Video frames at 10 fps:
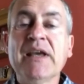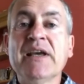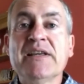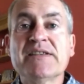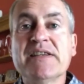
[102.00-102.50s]

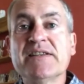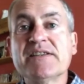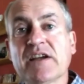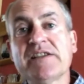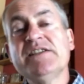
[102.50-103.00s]
Since
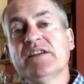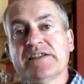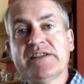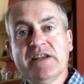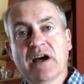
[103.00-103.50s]

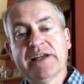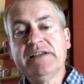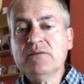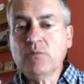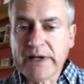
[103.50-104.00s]

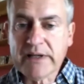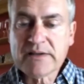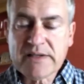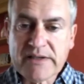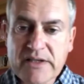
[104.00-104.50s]
1999,
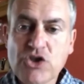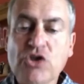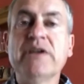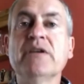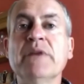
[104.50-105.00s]
Wales has
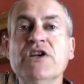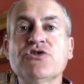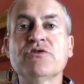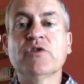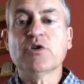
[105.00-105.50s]
enjoyed a
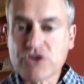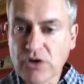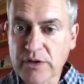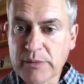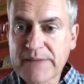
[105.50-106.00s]
measure of
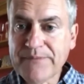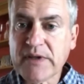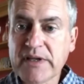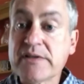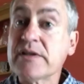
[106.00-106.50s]
autonomy
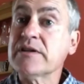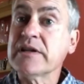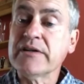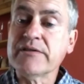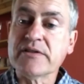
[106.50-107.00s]
in certain
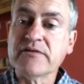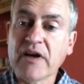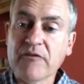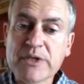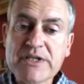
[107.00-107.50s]
areas of
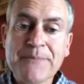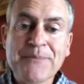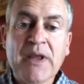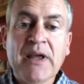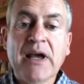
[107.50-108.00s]
government,
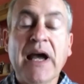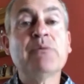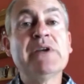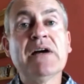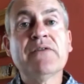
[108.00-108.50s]
and
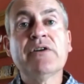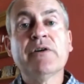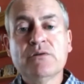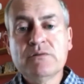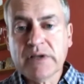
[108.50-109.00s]
we have our
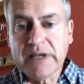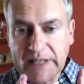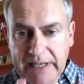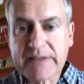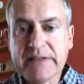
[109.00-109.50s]
own
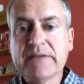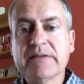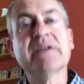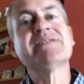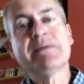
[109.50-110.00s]
elected
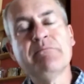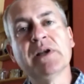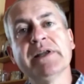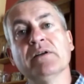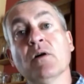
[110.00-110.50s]

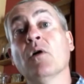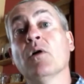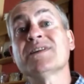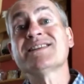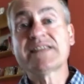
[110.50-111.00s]
assembly,
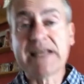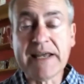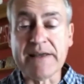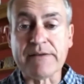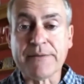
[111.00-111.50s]
or
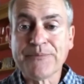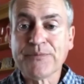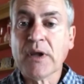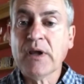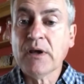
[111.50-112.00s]
Senedd,
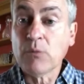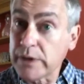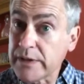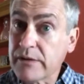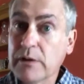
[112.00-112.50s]

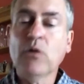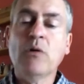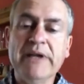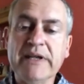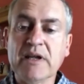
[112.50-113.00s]
with
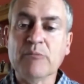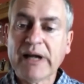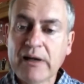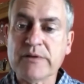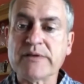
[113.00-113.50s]
lawmaking
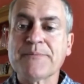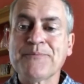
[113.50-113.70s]
powers.